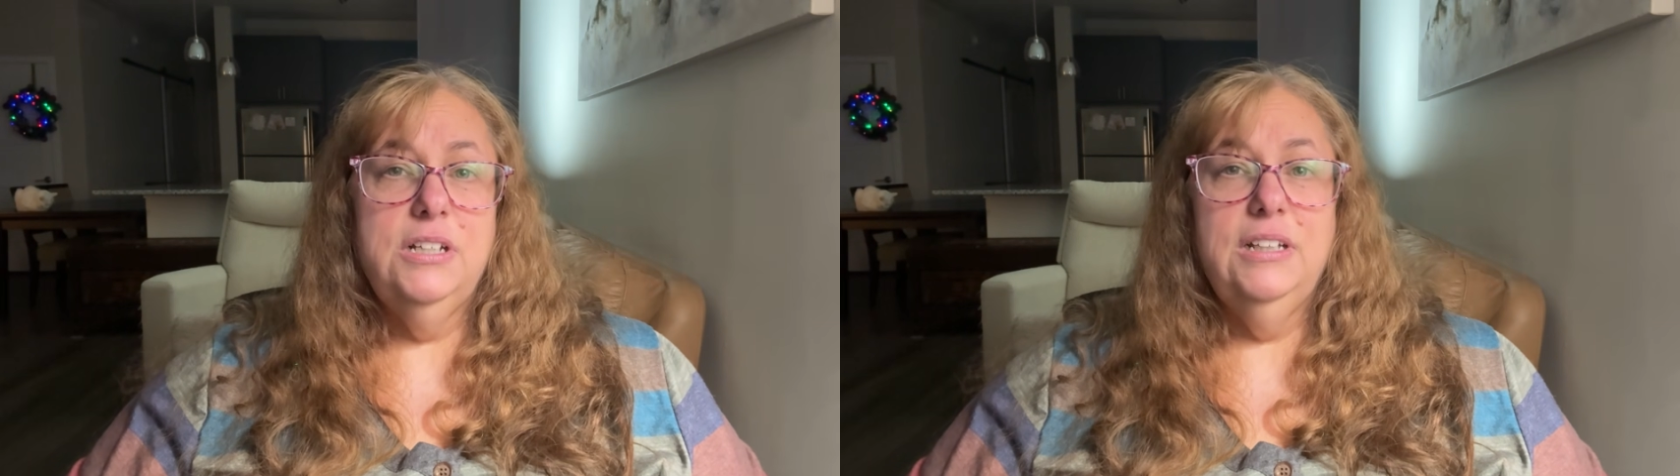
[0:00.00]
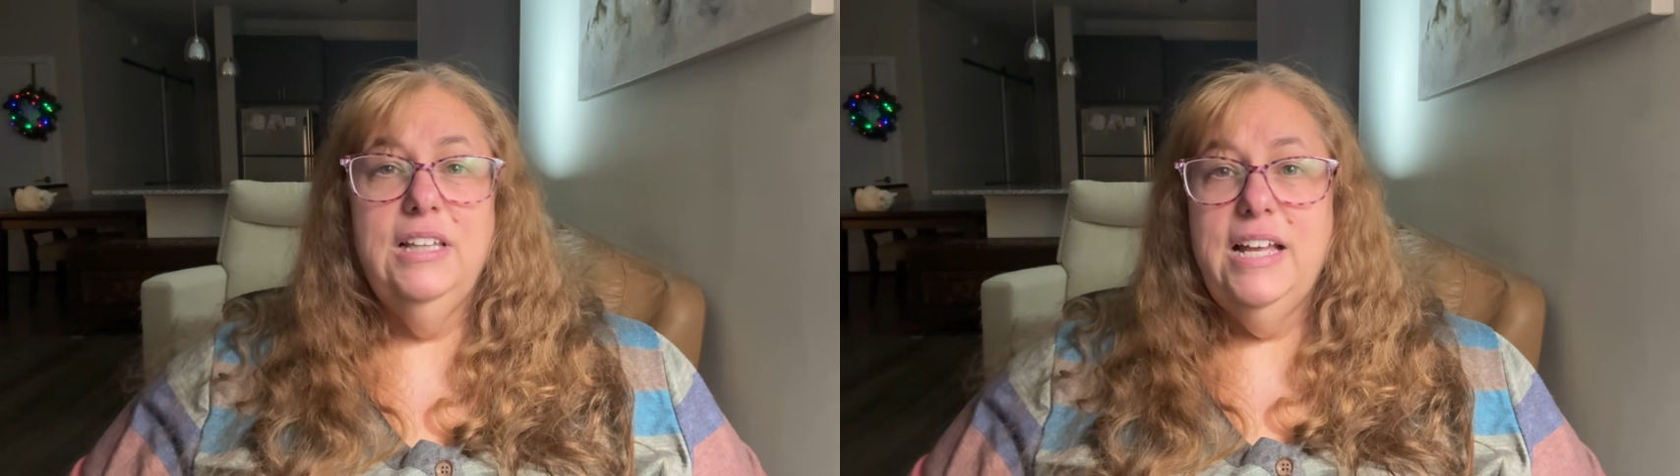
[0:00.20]

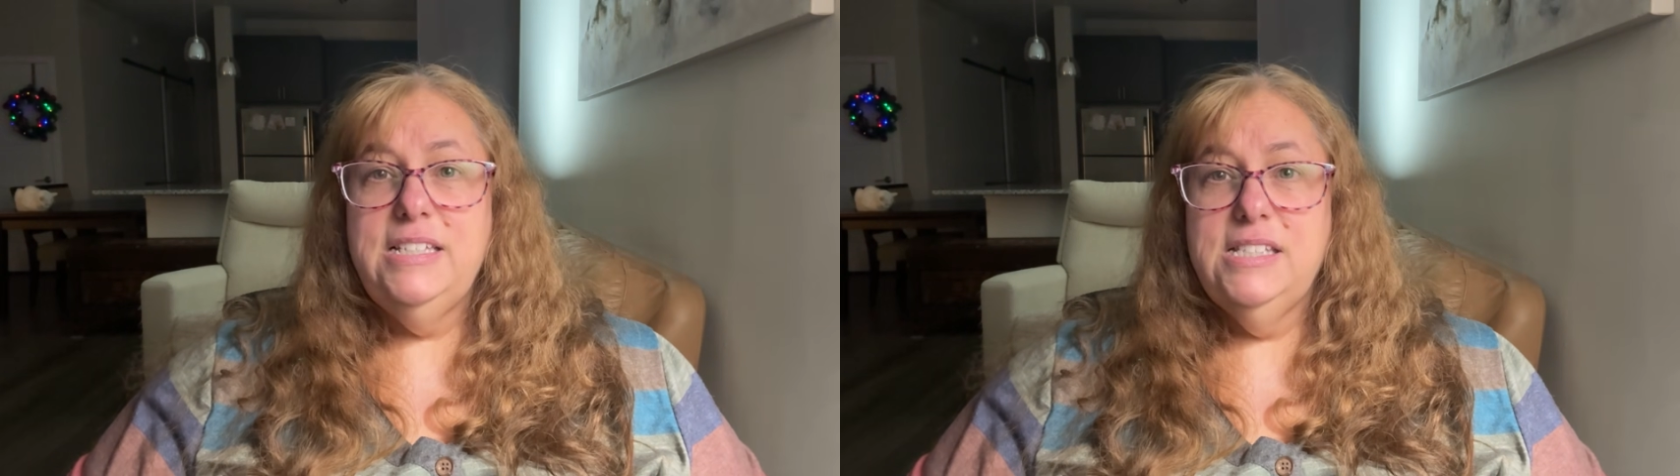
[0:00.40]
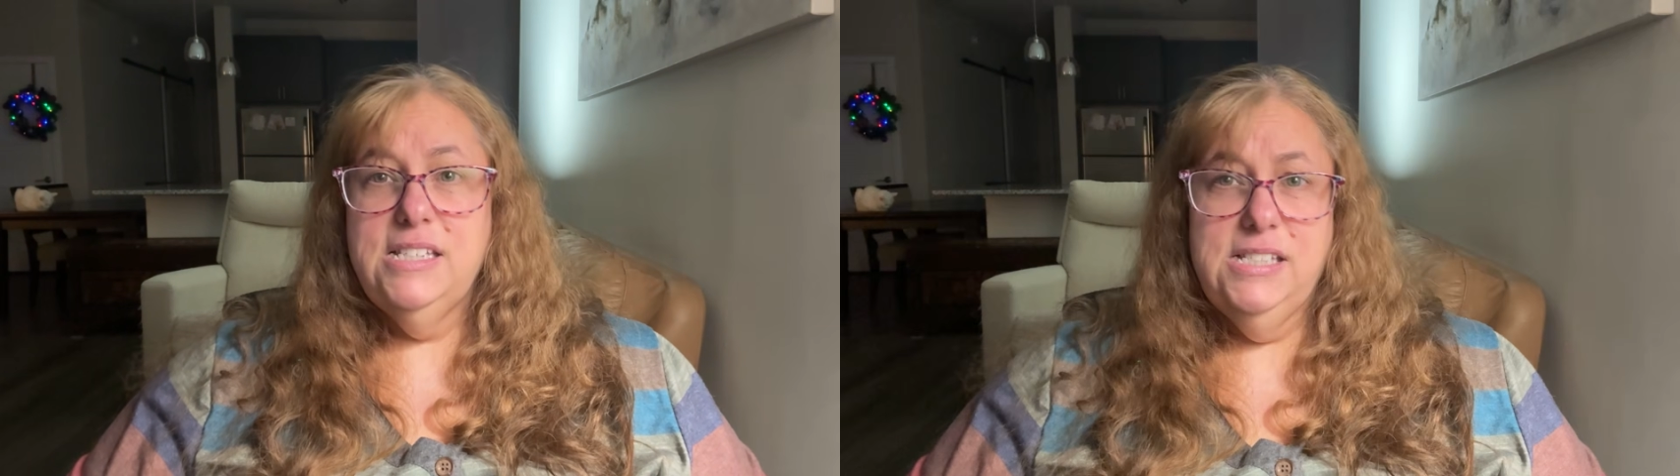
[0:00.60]

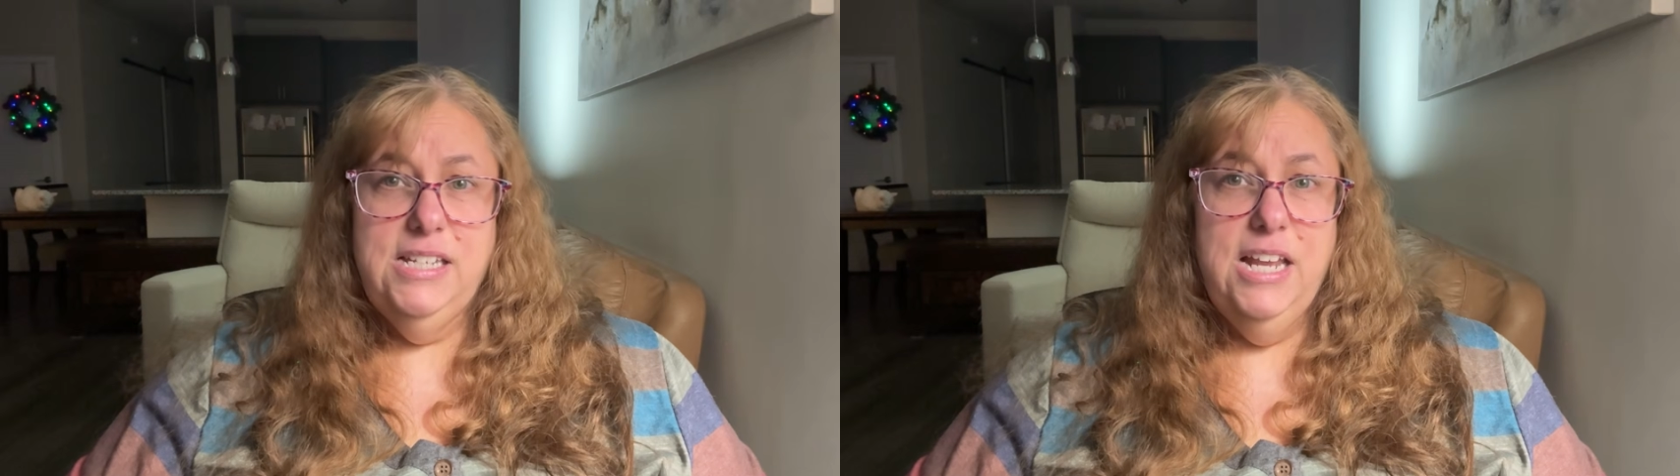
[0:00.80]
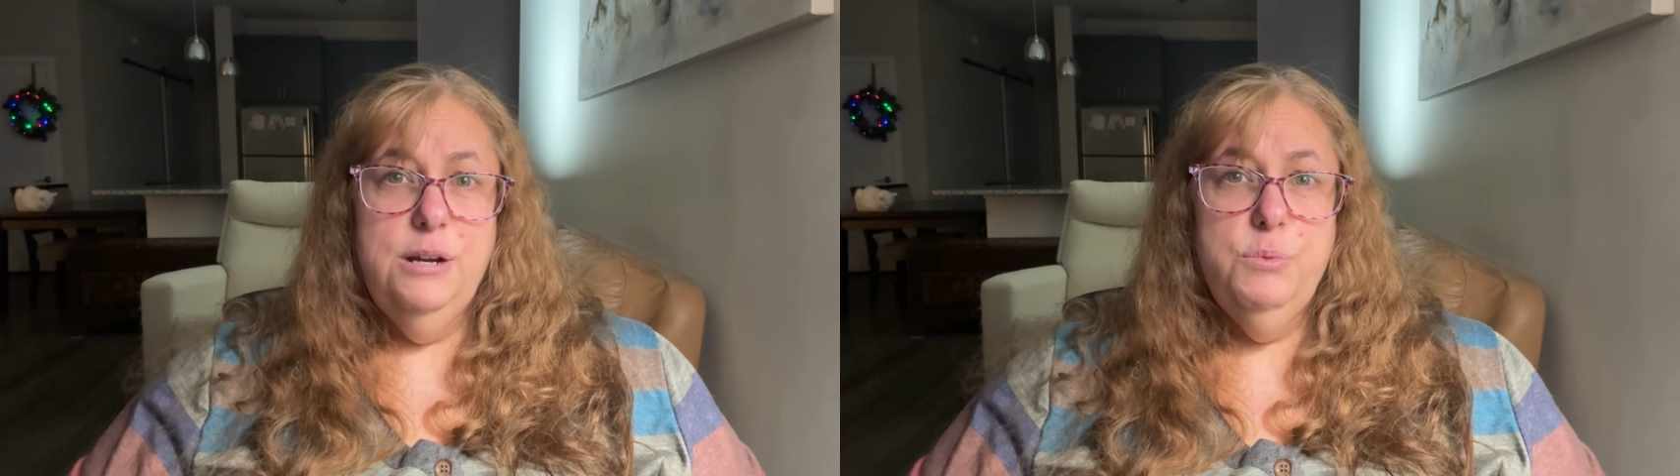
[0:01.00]
less
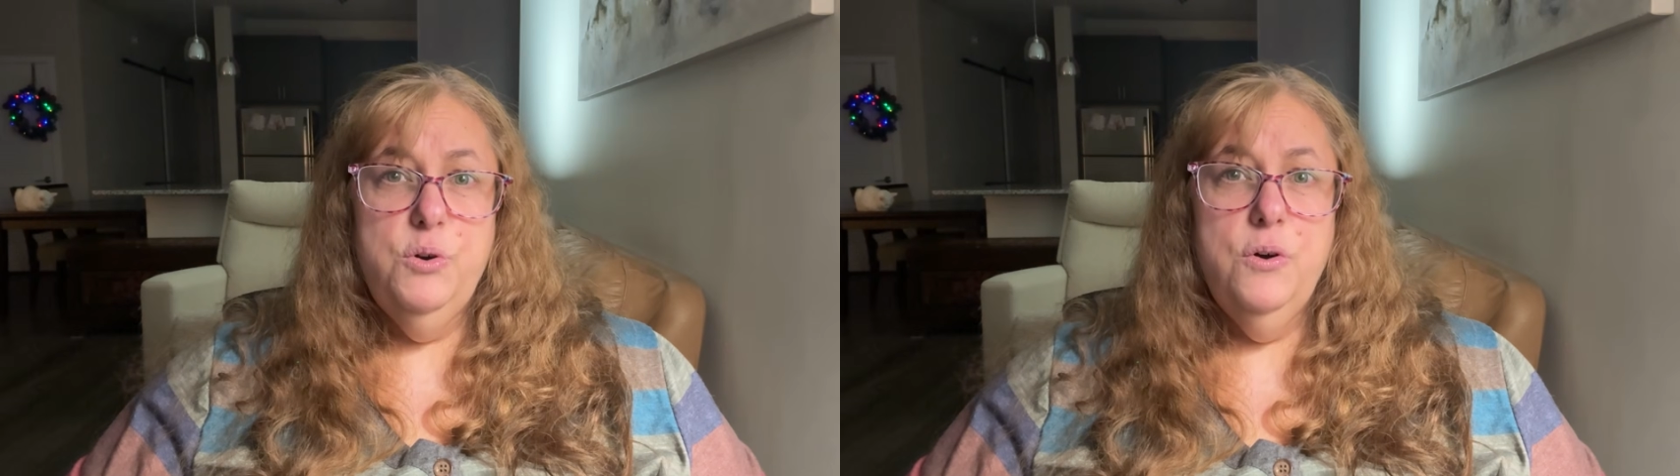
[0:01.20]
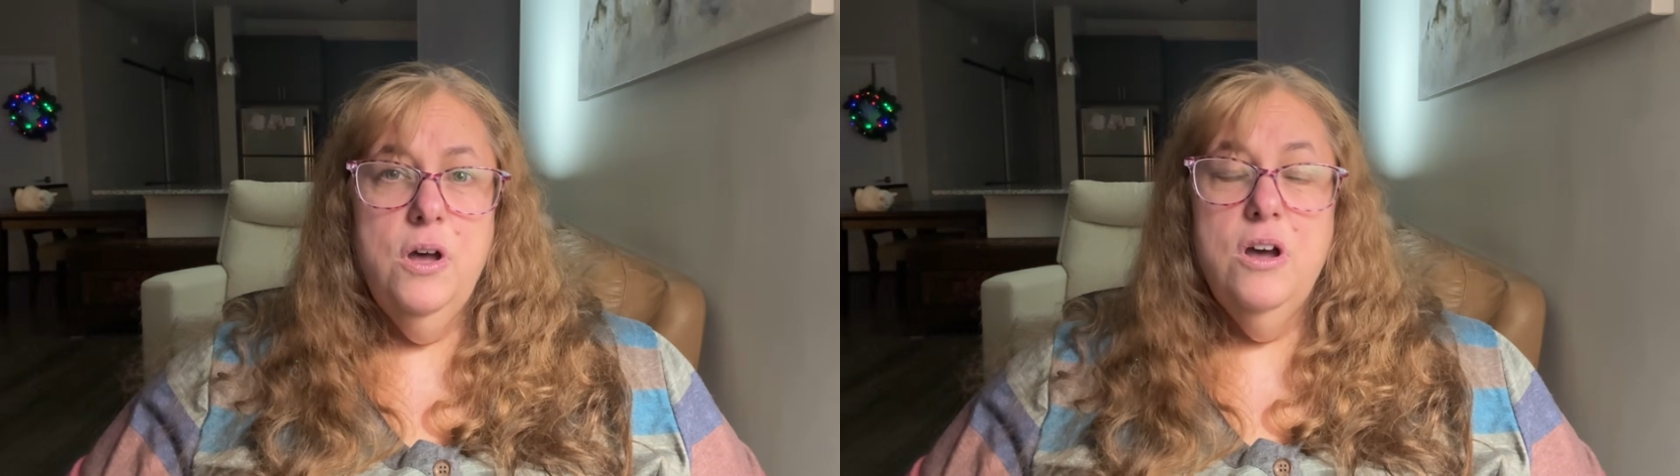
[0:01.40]

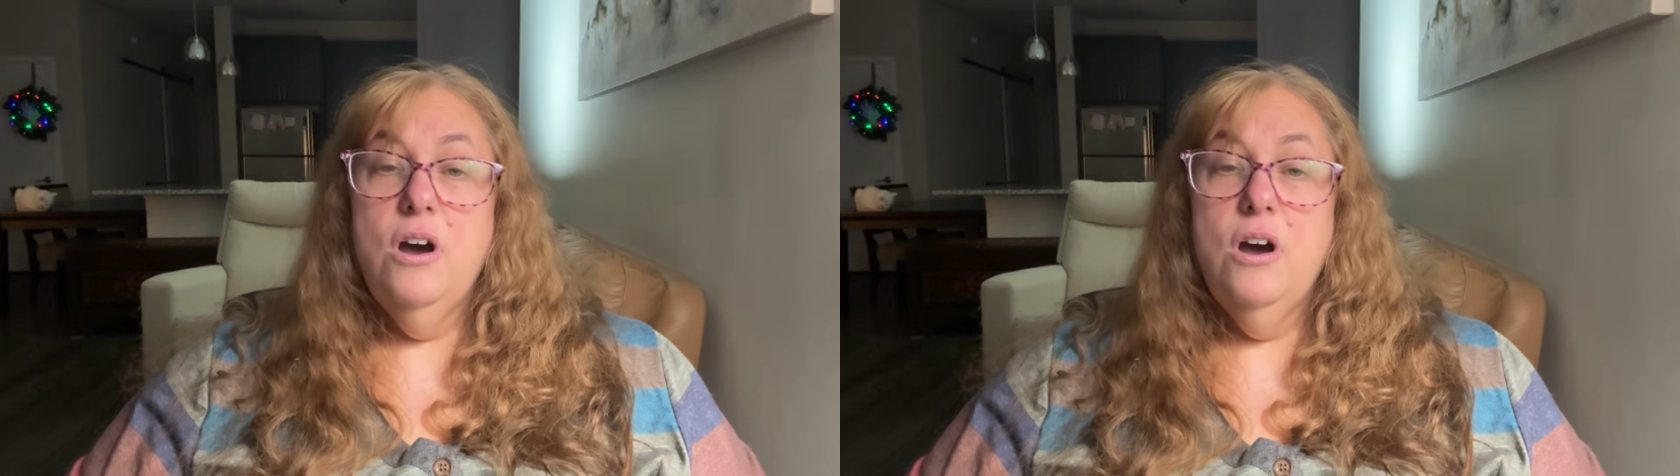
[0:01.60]
sustainable,